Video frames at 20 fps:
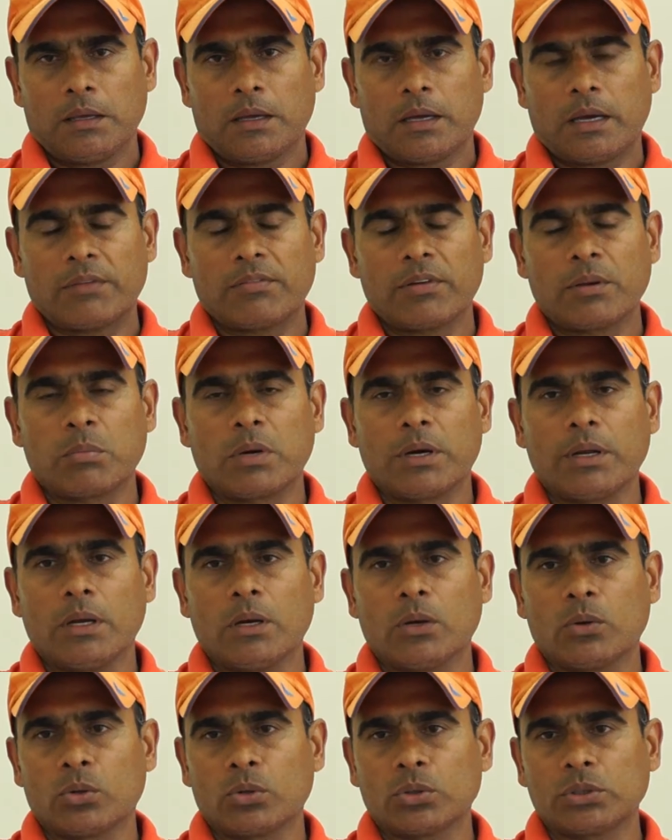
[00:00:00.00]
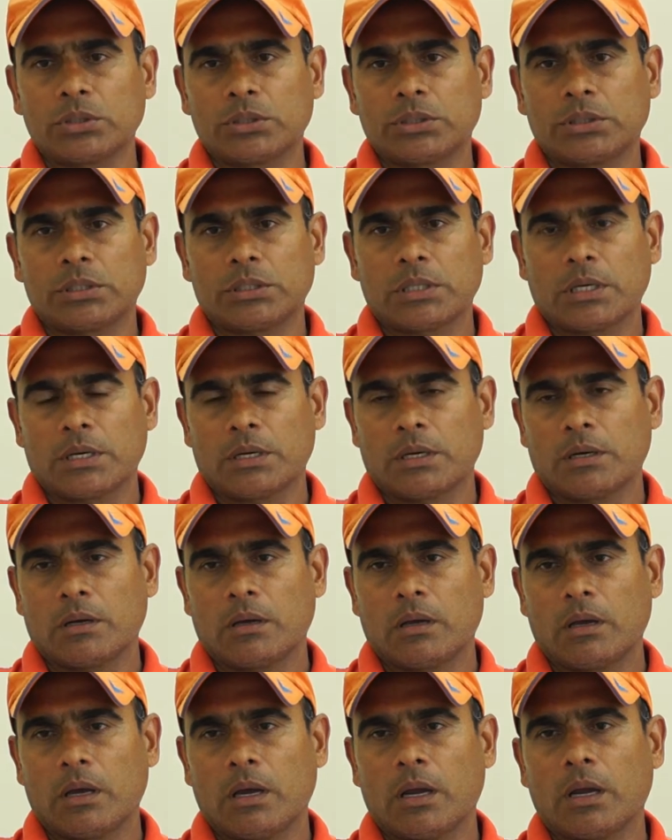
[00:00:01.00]
India, everybody knows,
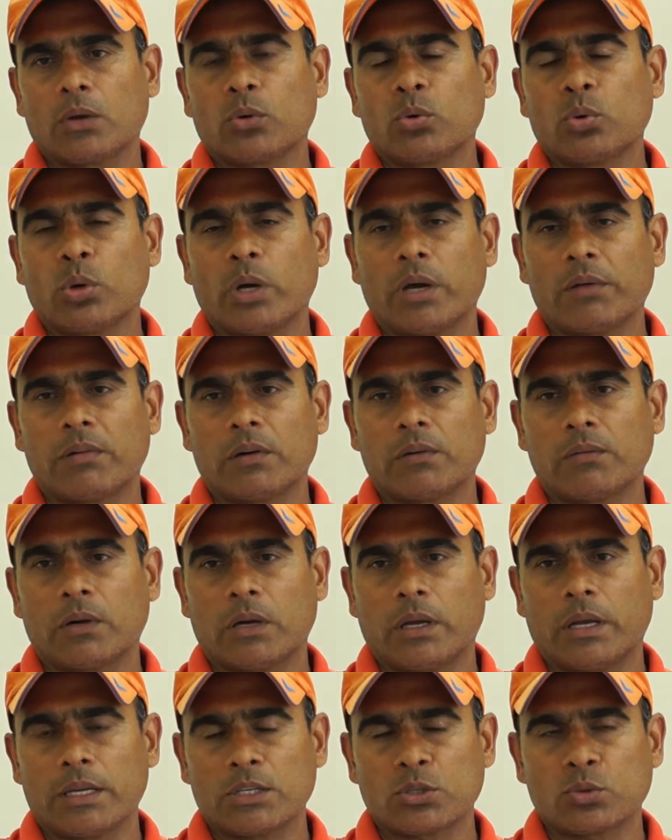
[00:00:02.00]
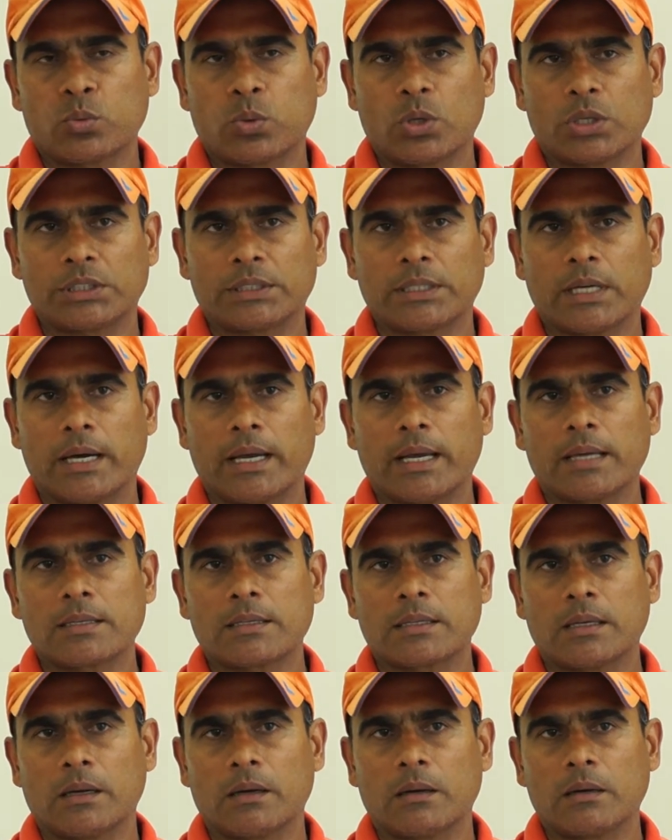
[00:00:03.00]
and whoever has watched
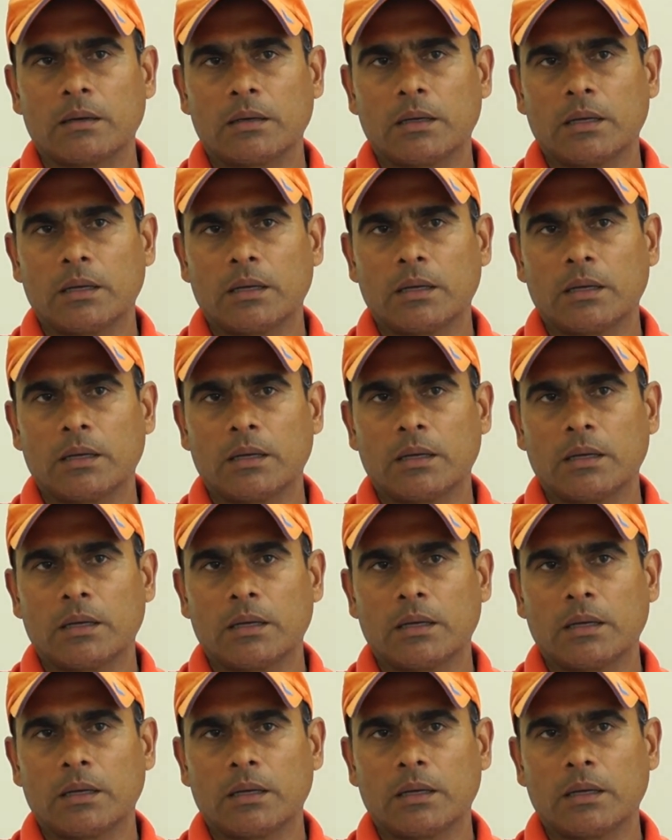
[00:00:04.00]
ISL,